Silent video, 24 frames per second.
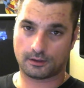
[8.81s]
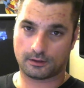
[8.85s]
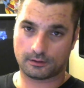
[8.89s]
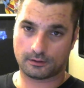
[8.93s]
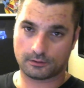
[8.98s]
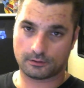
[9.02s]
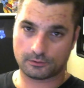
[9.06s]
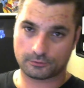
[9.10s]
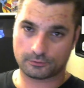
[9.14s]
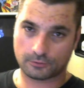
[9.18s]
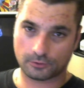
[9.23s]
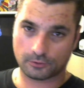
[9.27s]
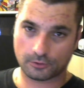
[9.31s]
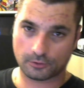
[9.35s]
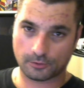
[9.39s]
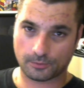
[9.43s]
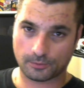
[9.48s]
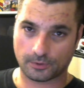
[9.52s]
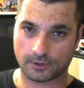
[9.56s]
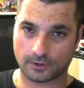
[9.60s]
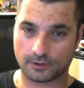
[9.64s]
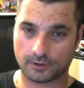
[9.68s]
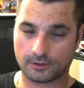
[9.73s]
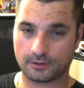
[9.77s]

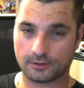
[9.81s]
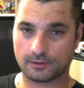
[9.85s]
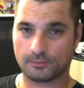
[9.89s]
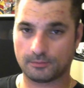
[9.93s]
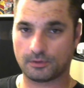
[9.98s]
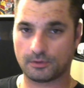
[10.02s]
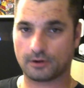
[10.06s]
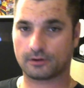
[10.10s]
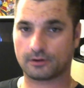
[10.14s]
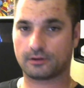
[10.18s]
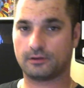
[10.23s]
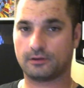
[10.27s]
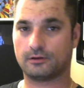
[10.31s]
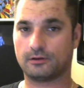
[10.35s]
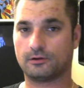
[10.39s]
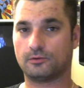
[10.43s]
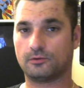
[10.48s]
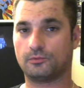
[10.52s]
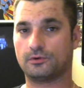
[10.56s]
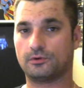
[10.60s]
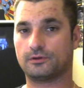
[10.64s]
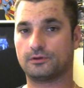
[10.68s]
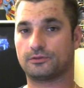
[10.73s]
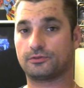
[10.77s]
YouTube, Mark here
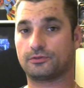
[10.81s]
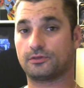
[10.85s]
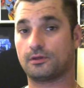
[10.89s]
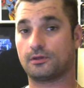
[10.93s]
with